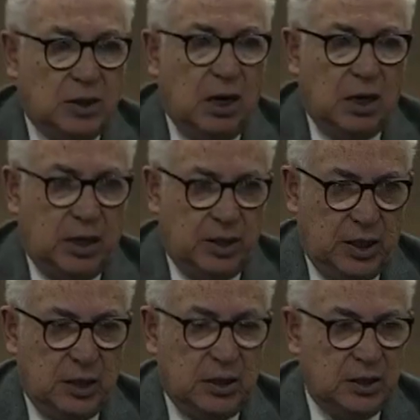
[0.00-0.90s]
started
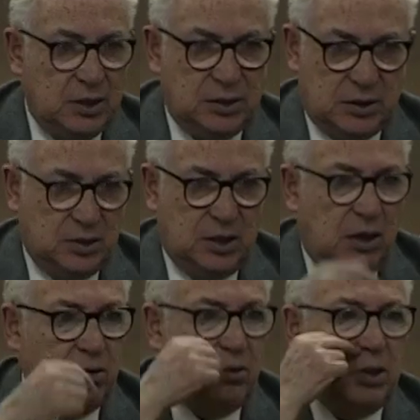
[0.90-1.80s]
this
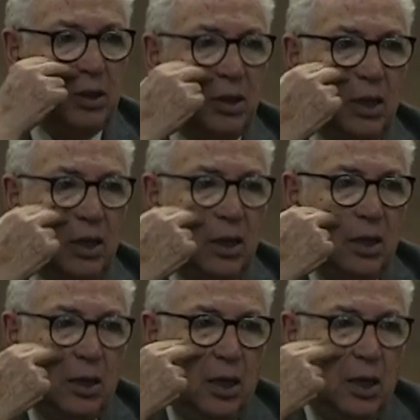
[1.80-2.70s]
terrible
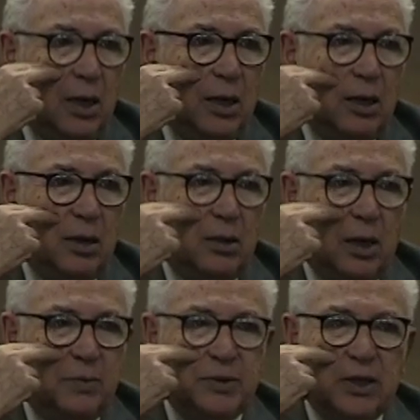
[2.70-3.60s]

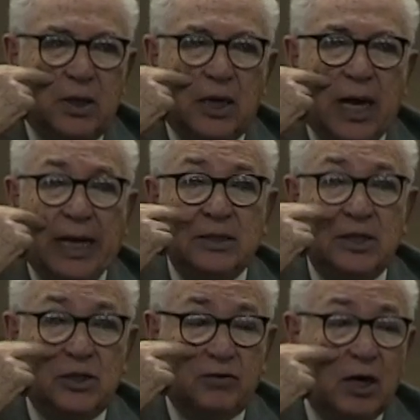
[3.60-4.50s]
upsetting and
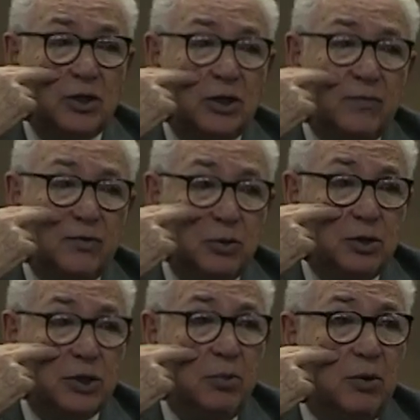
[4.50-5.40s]
destruction of
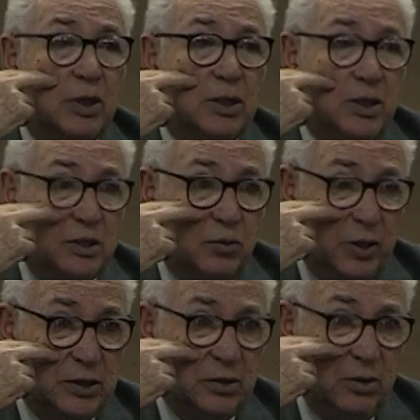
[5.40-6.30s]
Jewish communities in
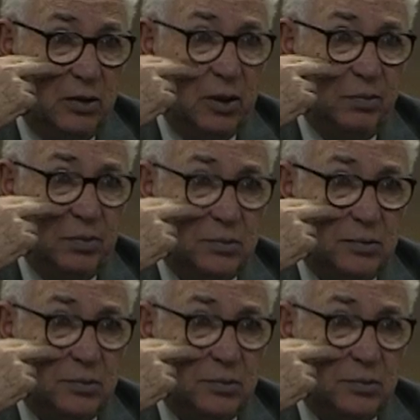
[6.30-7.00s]
Western Europe.